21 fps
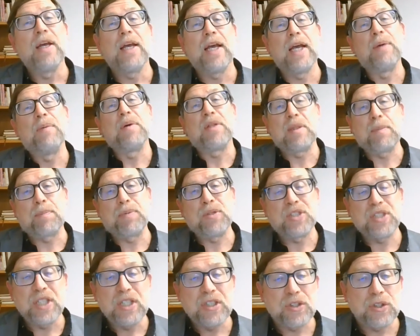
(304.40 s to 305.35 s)
and what the
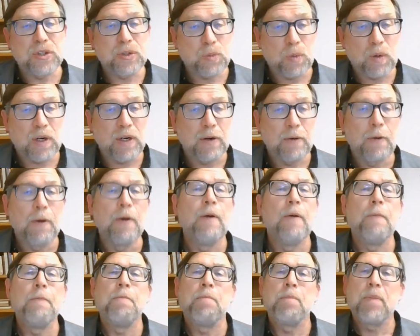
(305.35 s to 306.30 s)
procedures were.
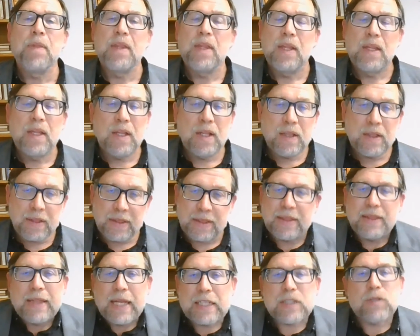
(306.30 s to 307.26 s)

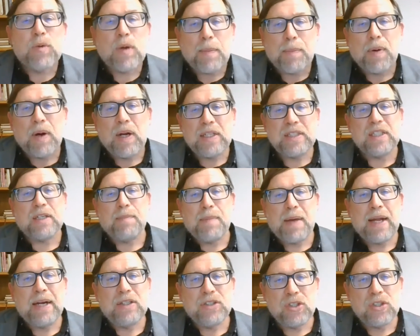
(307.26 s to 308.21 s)
That's what a project
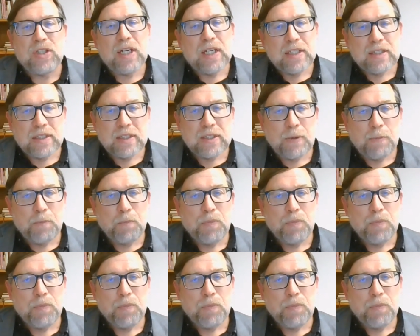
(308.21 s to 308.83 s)
manager does.